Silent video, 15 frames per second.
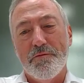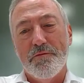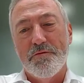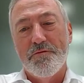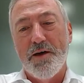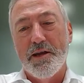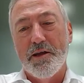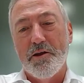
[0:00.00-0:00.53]

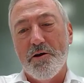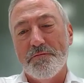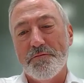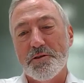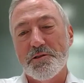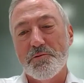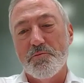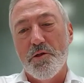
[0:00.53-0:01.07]
funding
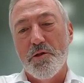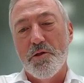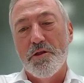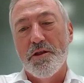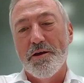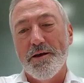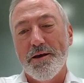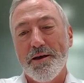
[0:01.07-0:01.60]
offers with
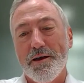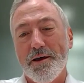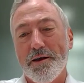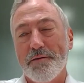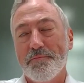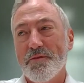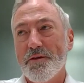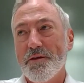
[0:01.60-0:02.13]

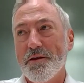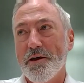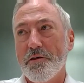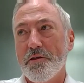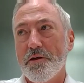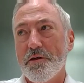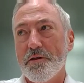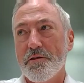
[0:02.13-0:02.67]

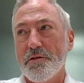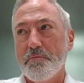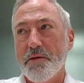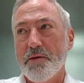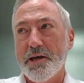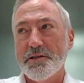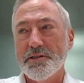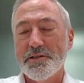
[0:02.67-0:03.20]
the
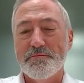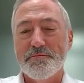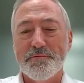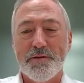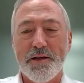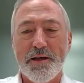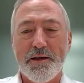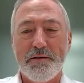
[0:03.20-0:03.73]
banks
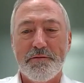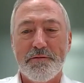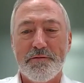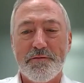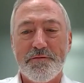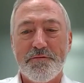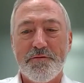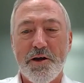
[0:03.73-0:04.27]

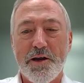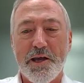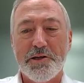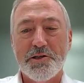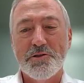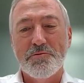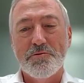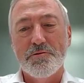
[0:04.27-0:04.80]
and
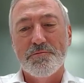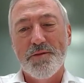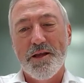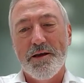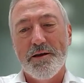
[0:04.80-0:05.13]
financial